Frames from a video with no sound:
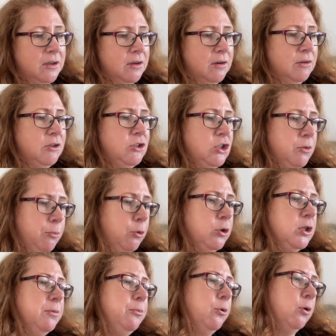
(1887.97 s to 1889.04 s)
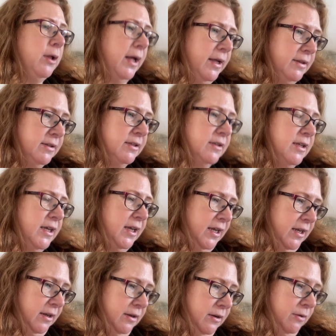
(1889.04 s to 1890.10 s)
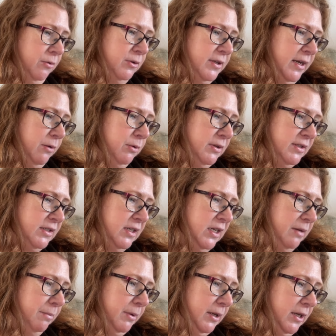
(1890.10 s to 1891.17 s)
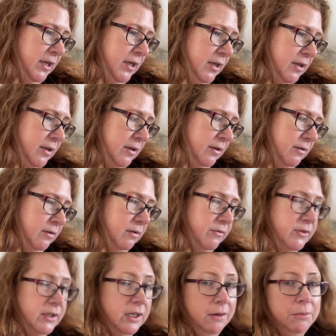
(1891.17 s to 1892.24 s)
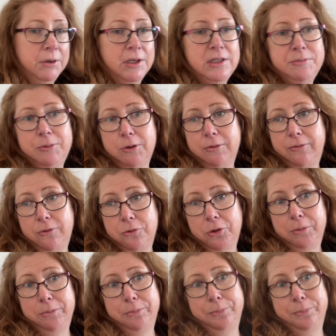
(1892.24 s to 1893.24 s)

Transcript: oh, did you put the ball under there? Well, that was silly, Billy. I'll have to go up and get his ball for him.